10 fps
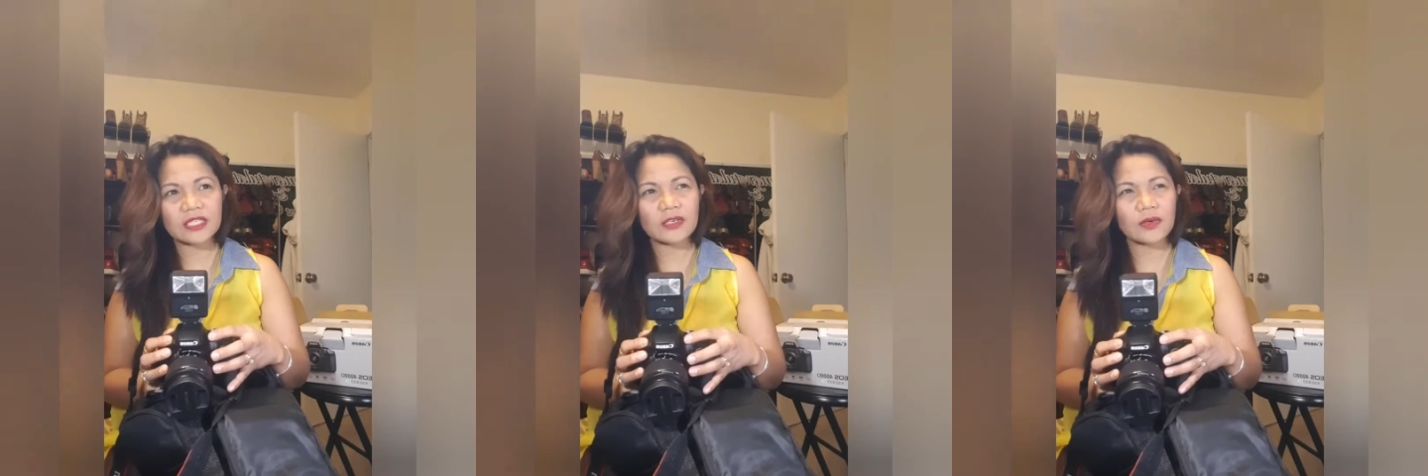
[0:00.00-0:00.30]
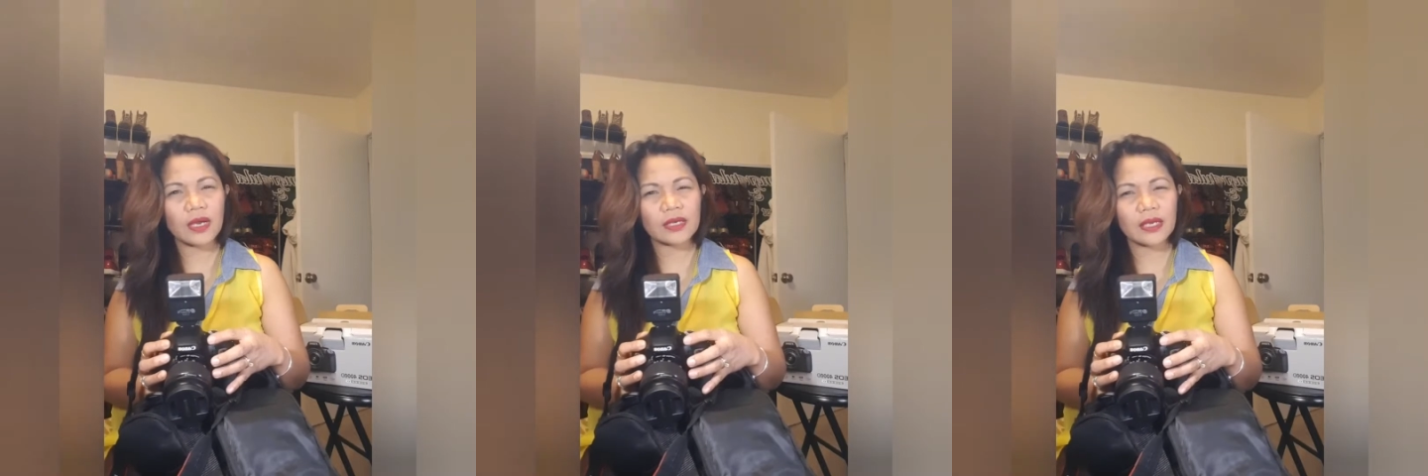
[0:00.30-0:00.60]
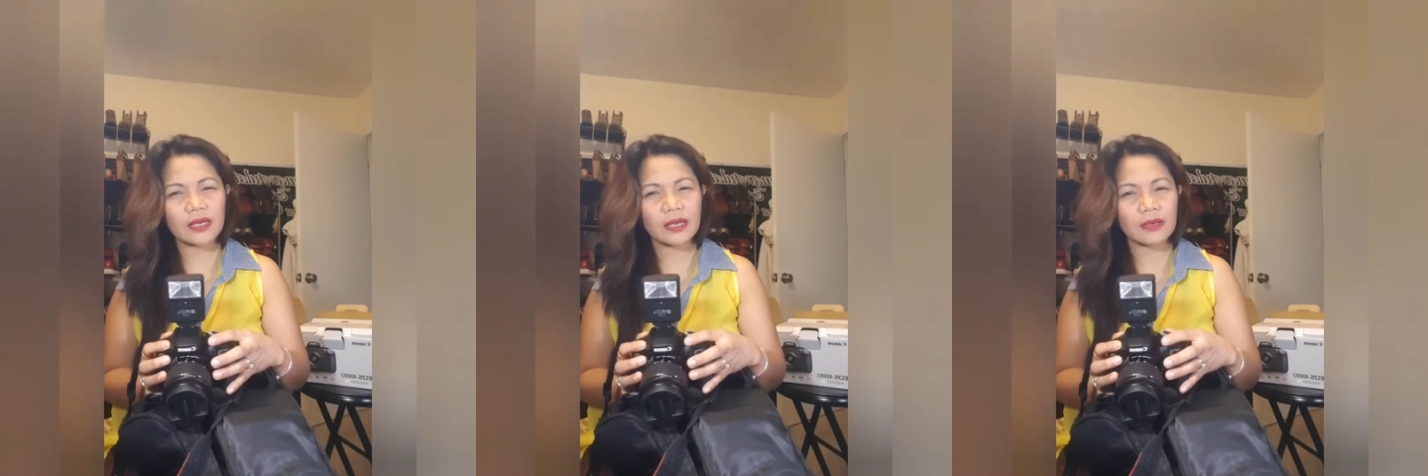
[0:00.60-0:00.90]
show, and
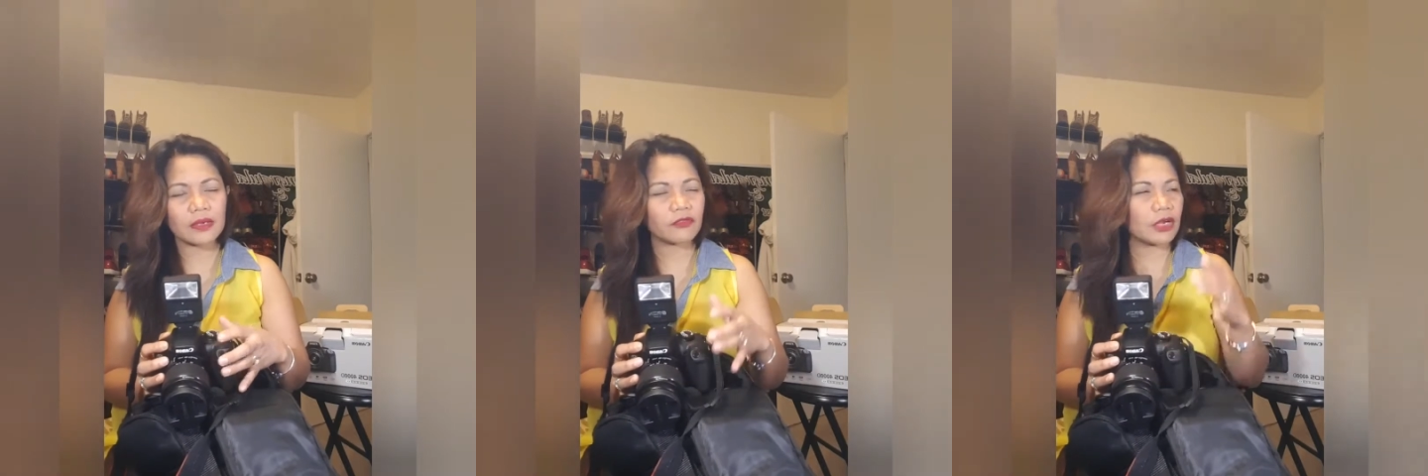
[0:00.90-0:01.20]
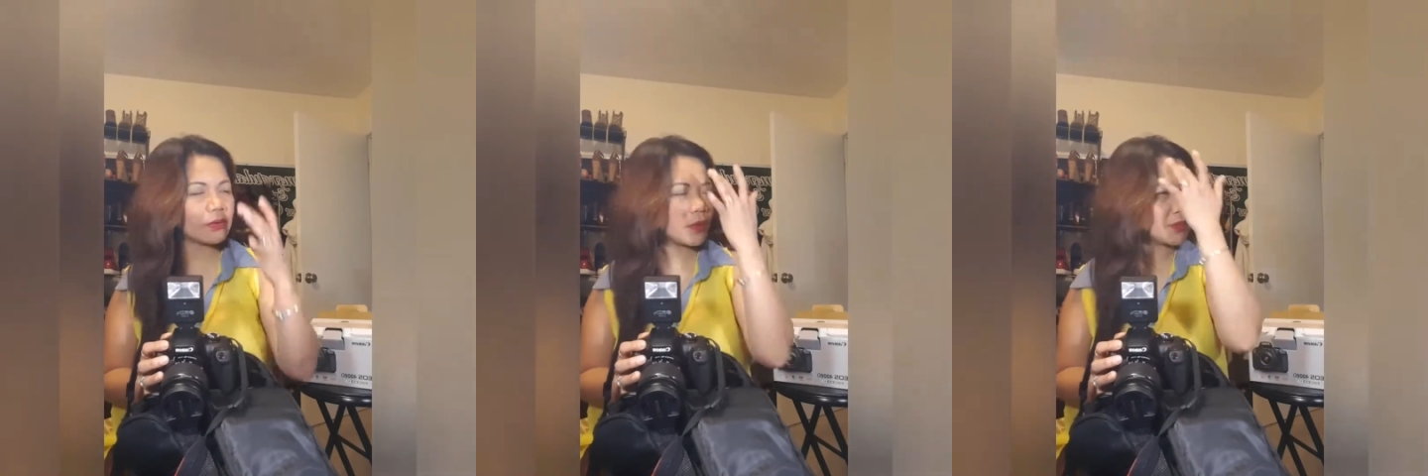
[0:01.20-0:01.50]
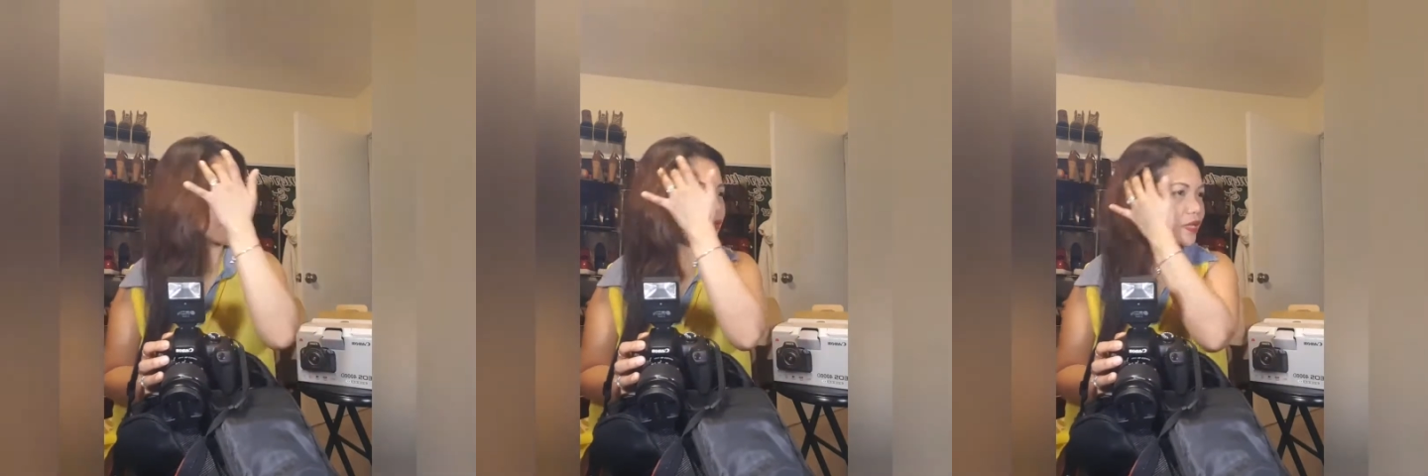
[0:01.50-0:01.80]
if I remember
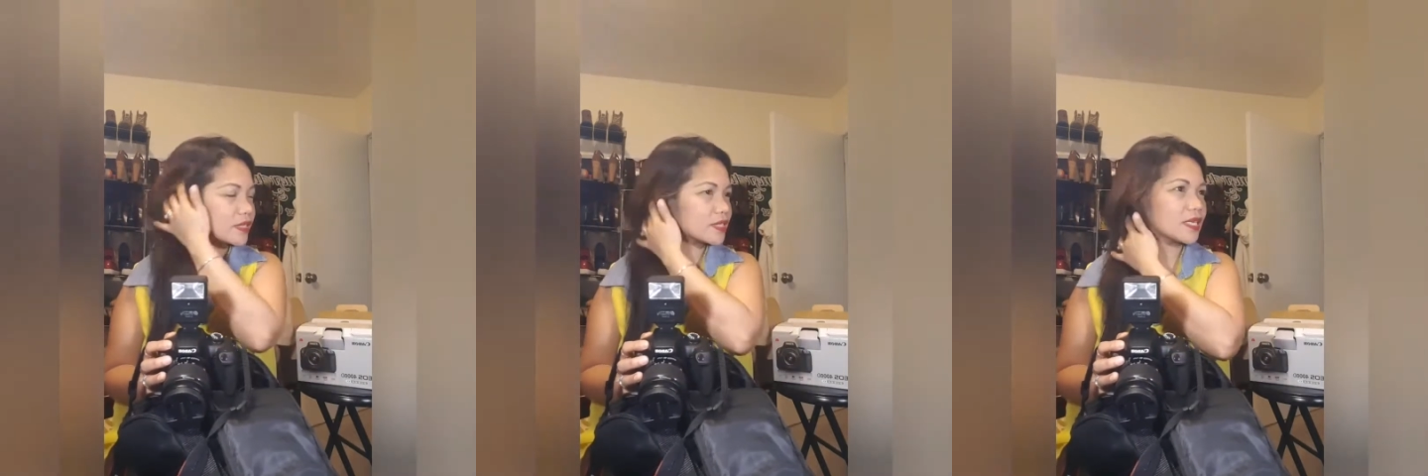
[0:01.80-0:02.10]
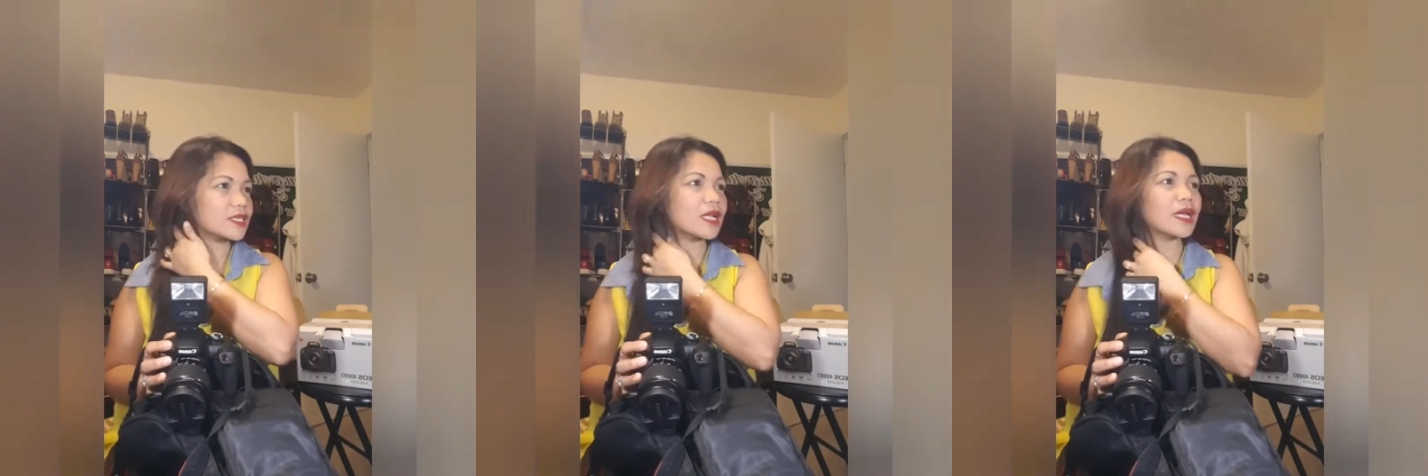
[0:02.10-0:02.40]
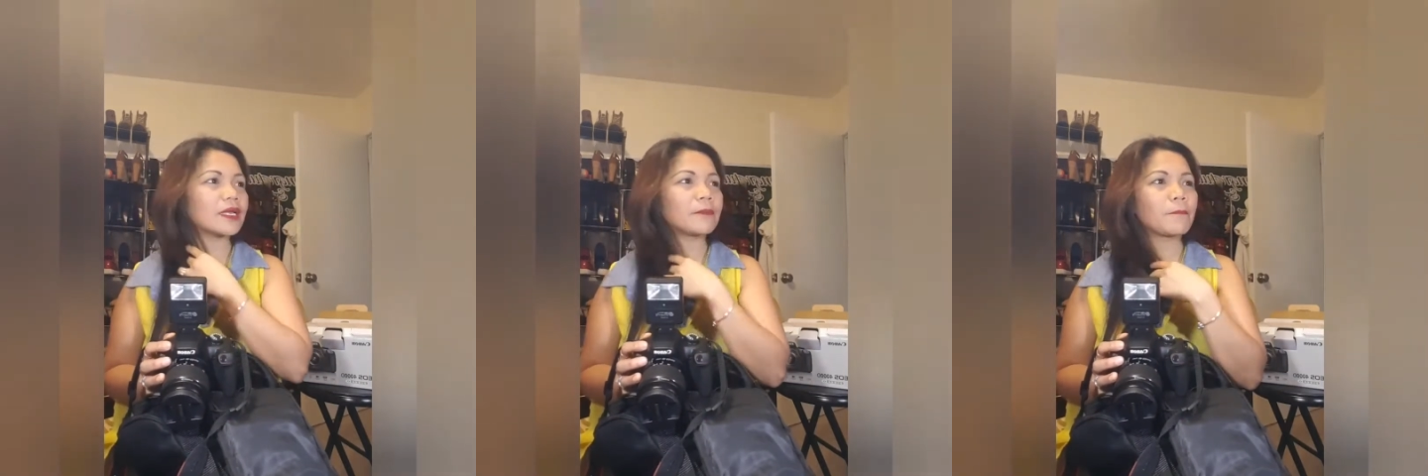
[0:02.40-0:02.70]
it right, it says
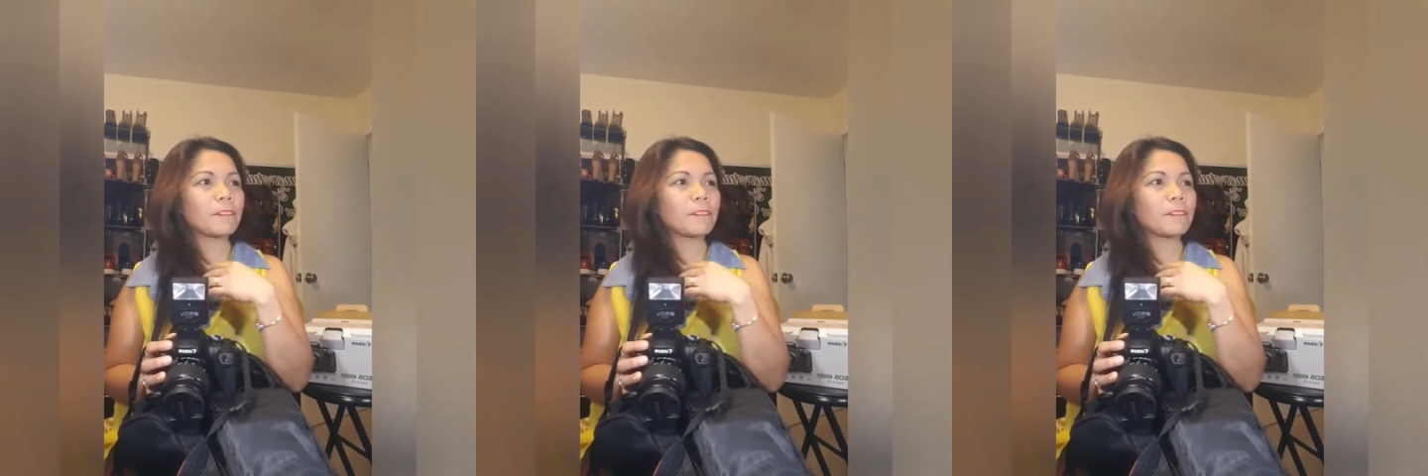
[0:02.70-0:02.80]
like